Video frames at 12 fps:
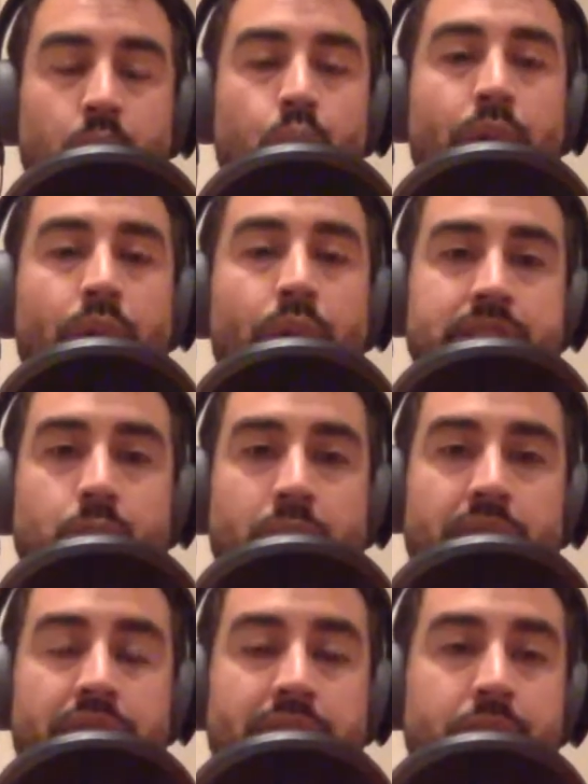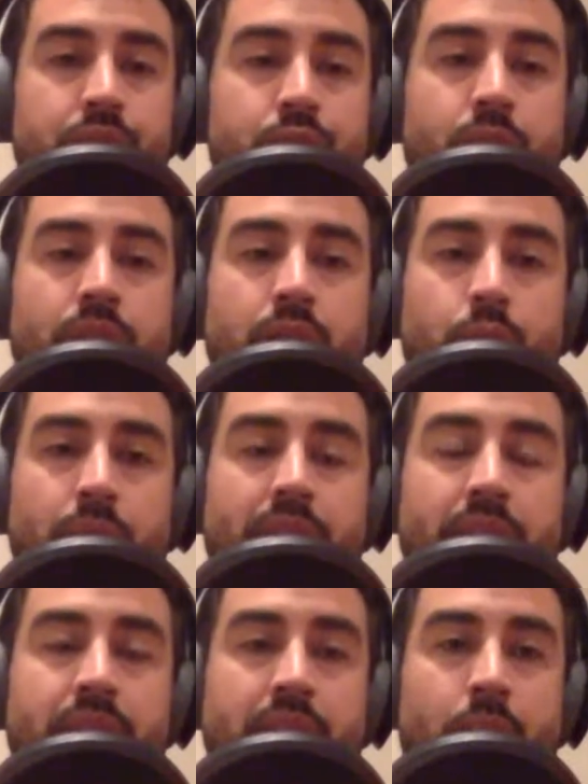What is the one thing you struggle
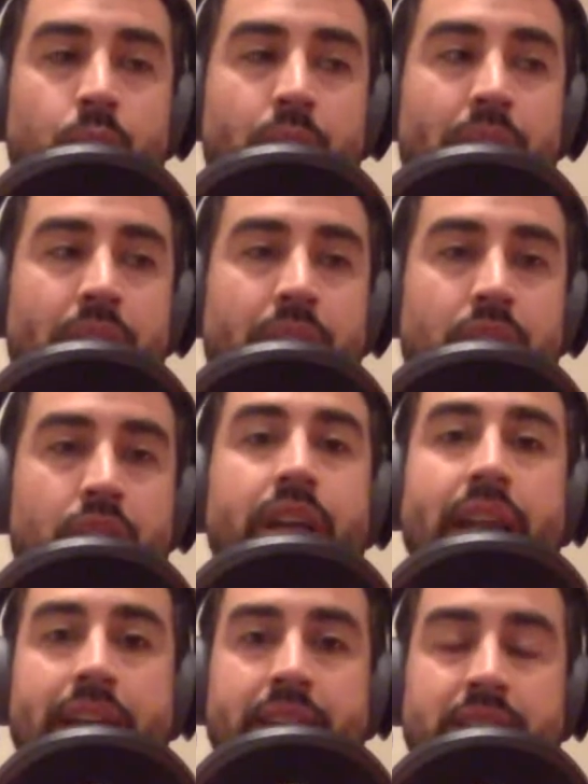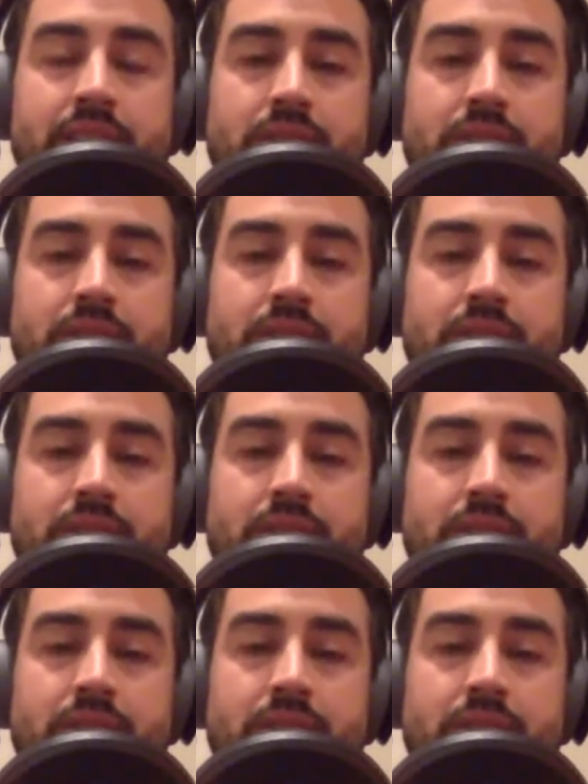with when looking at this?